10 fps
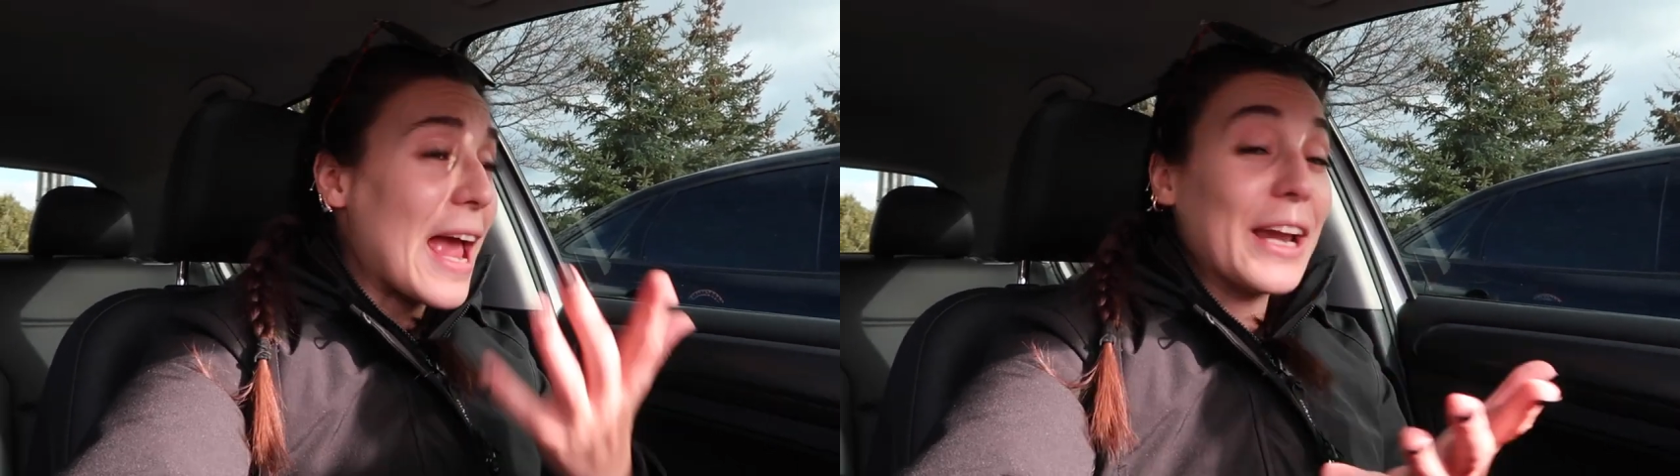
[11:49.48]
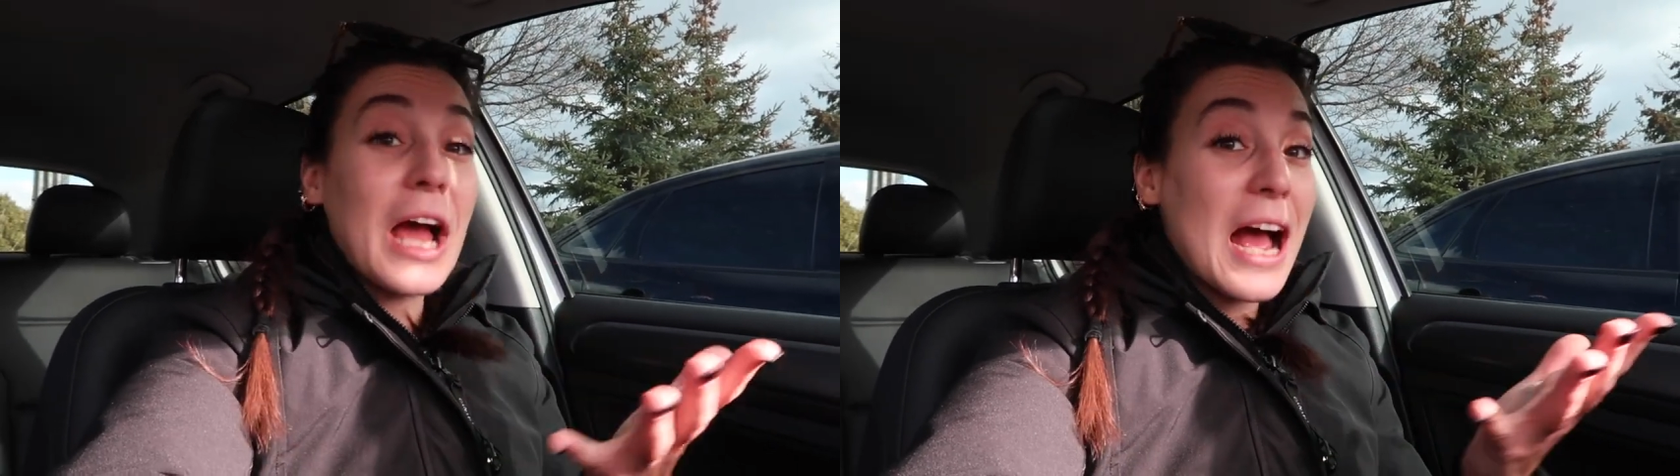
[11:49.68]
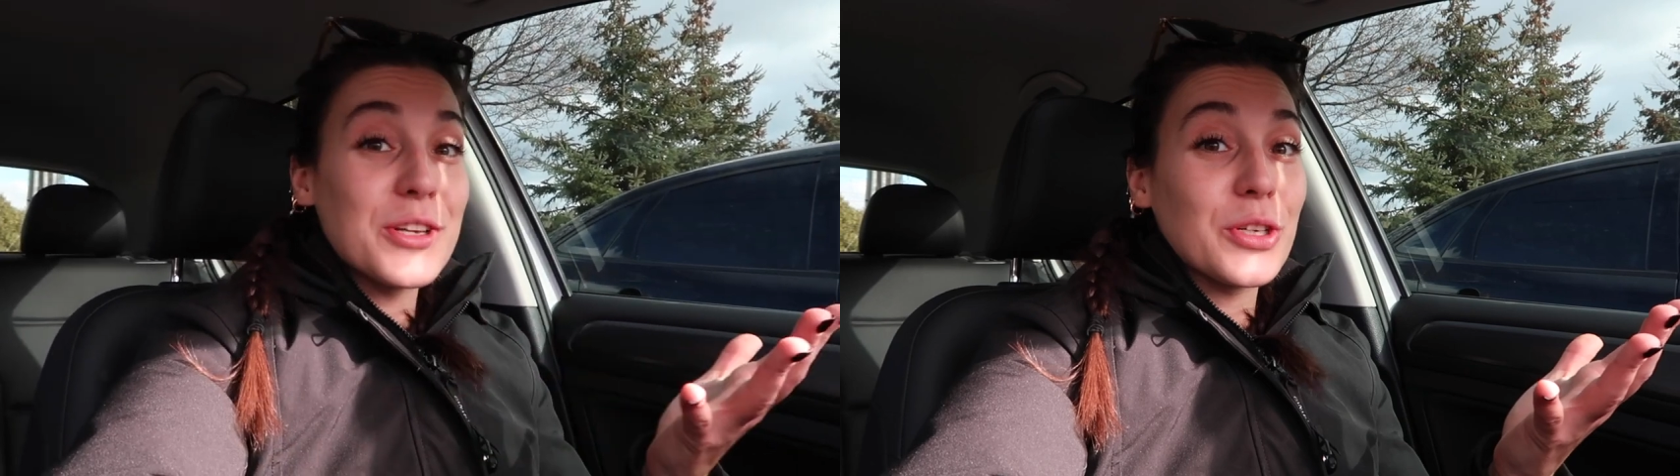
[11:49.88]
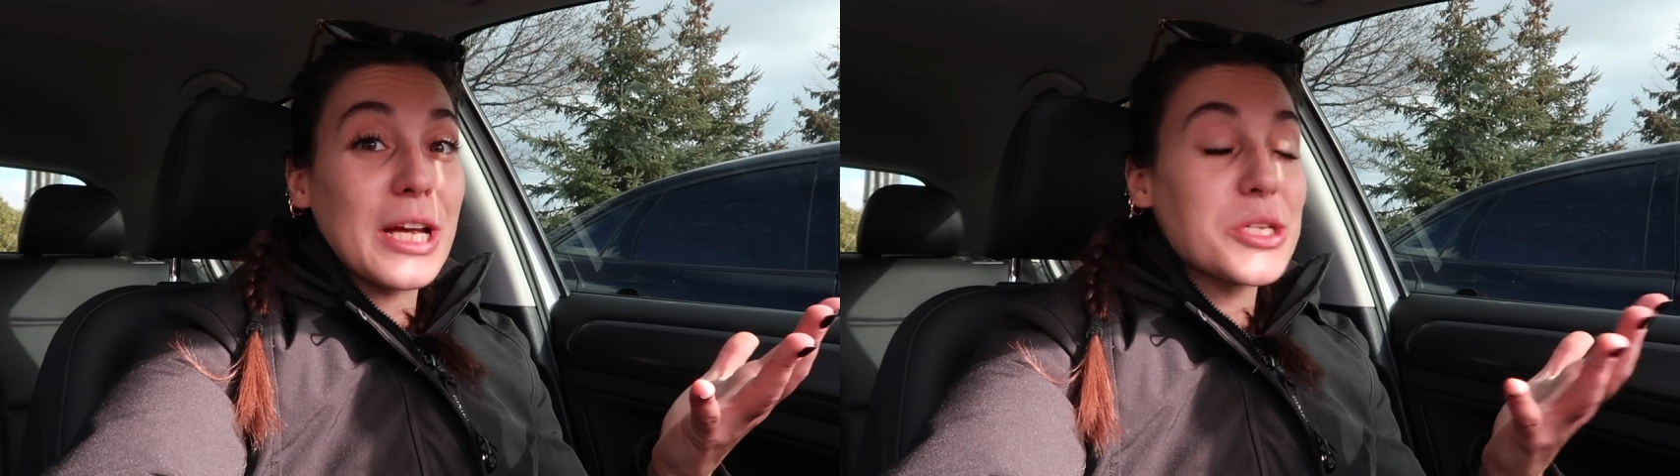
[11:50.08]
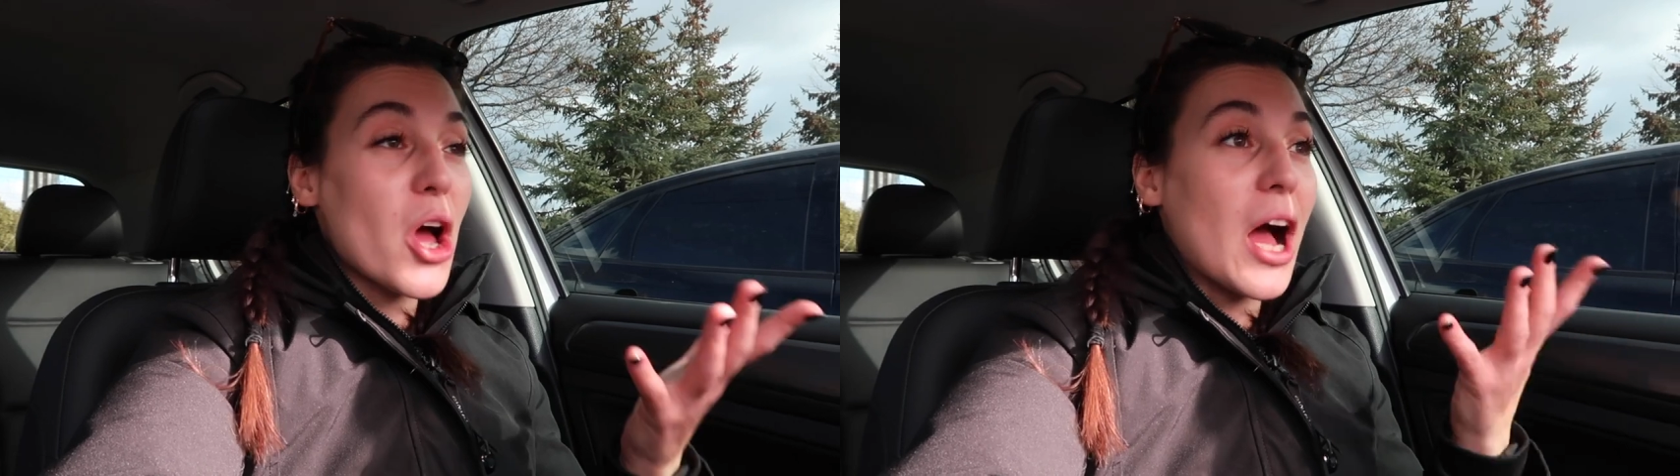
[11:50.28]
And as you
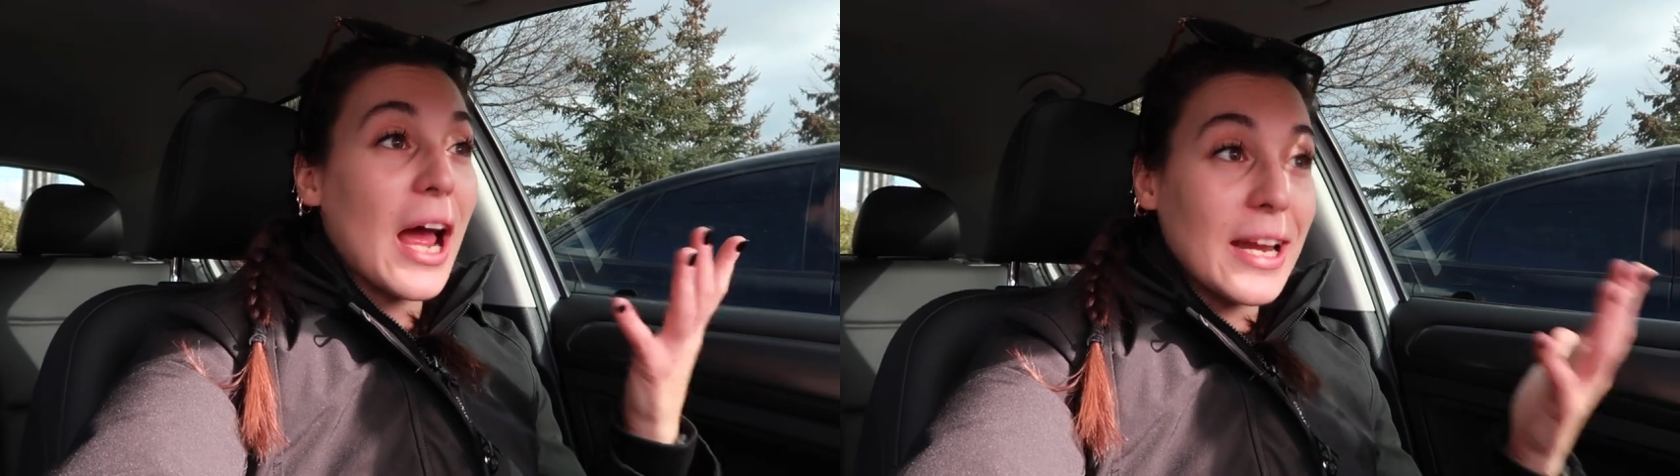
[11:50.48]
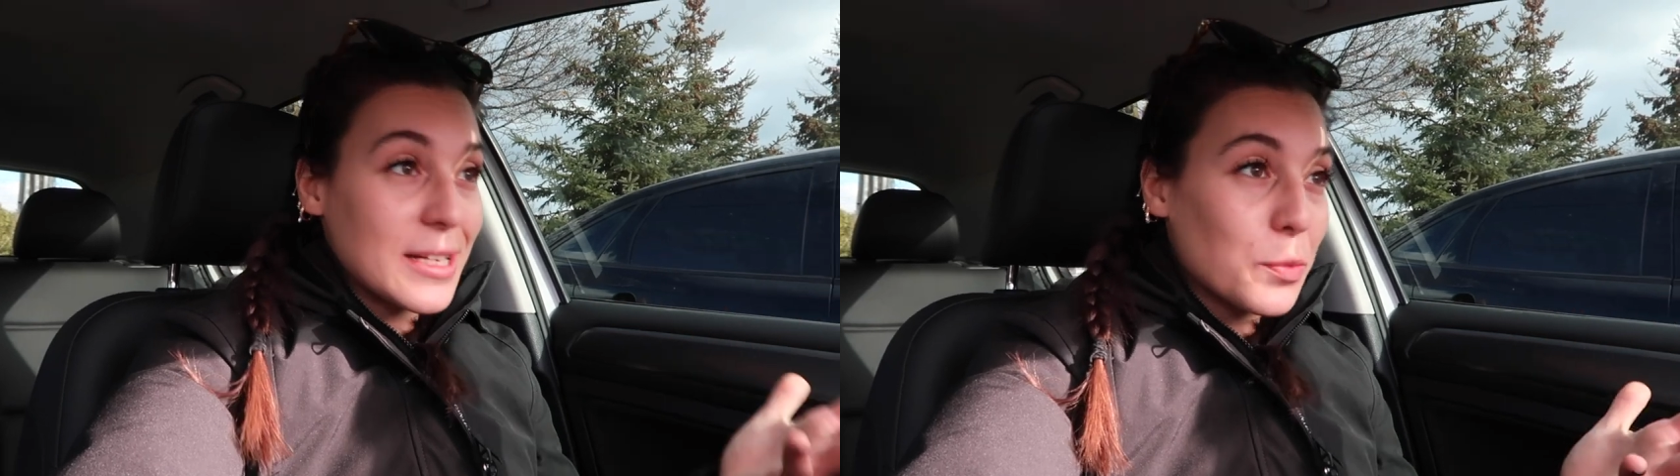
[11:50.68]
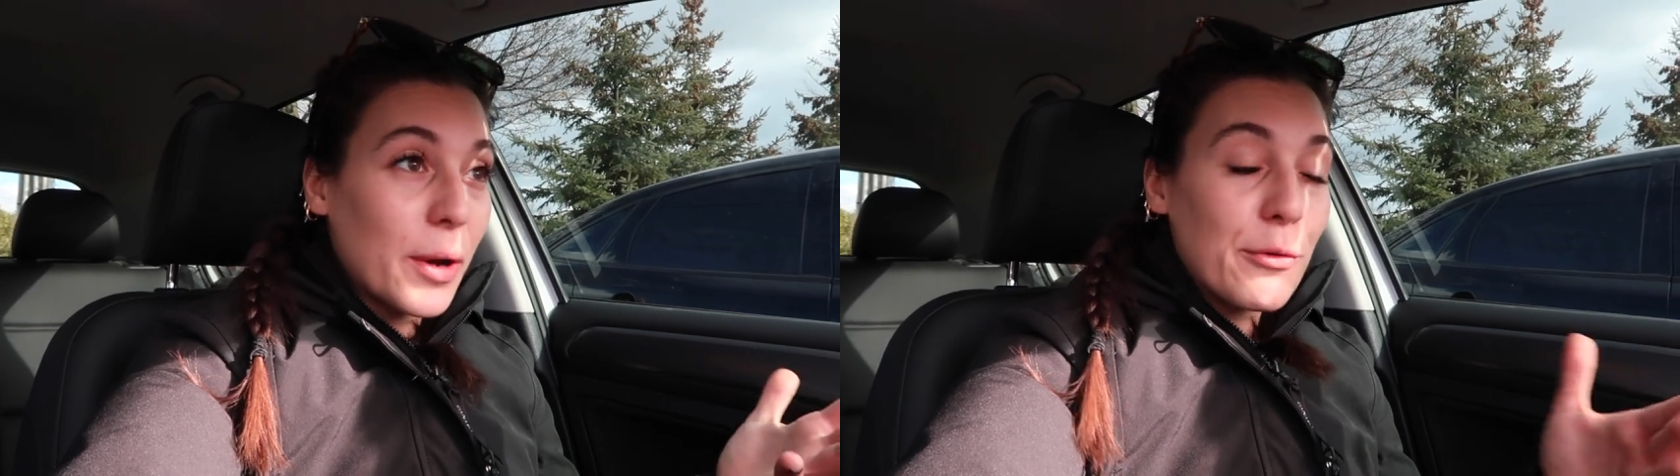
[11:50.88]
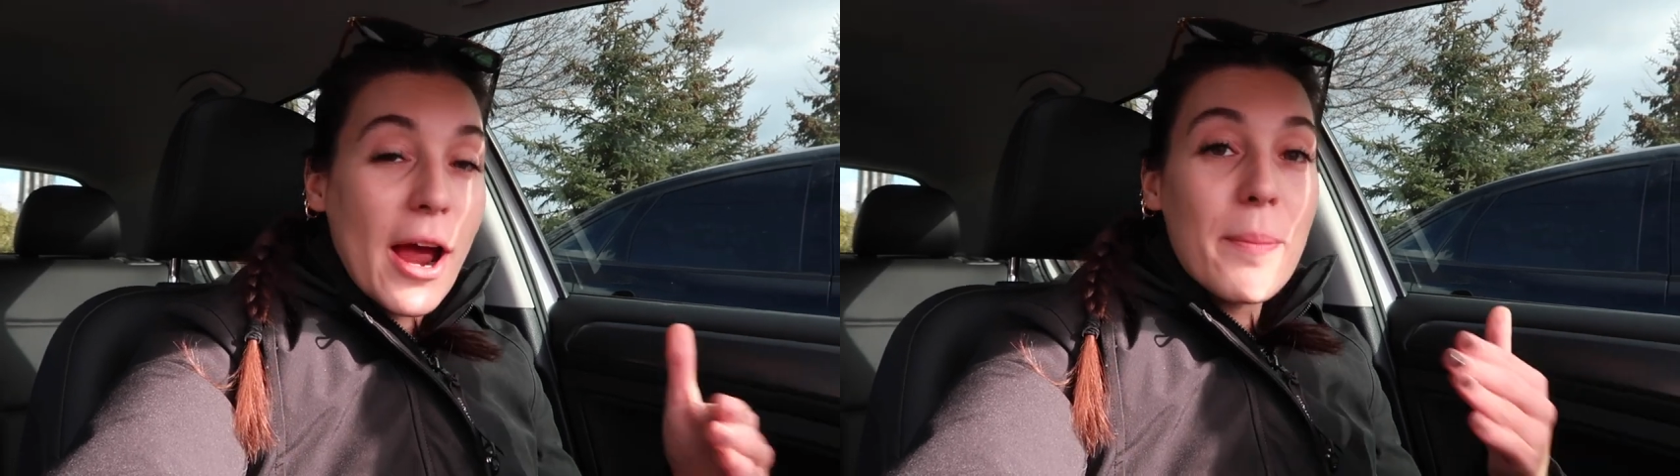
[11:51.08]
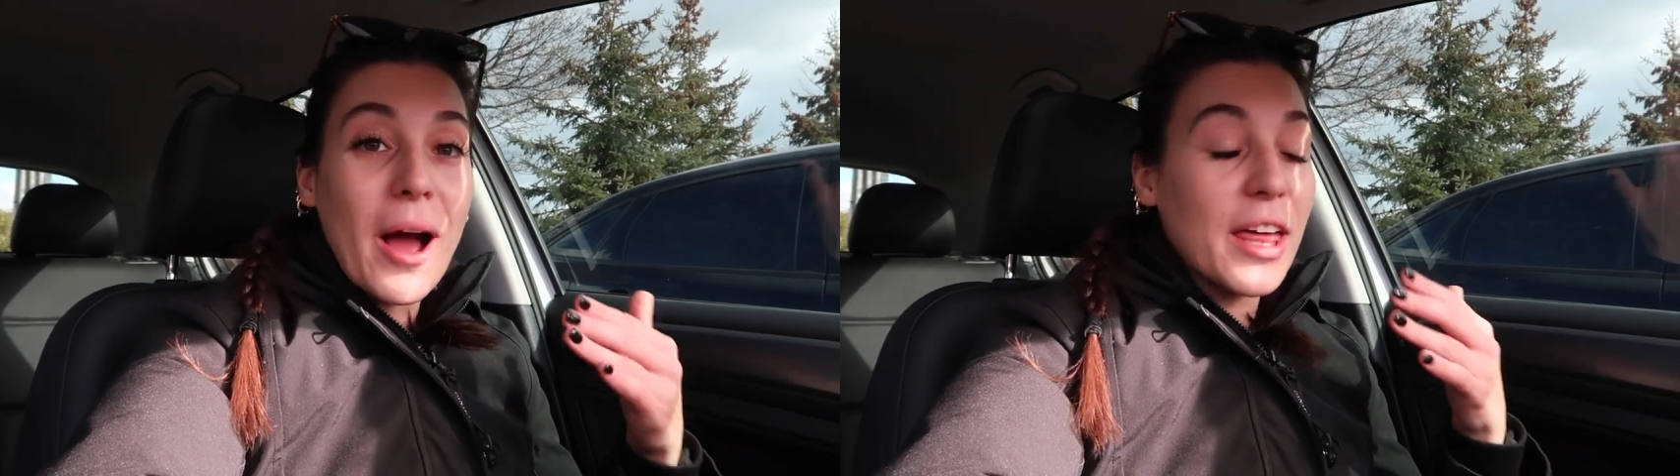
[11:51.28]
guys saw, I did one rep.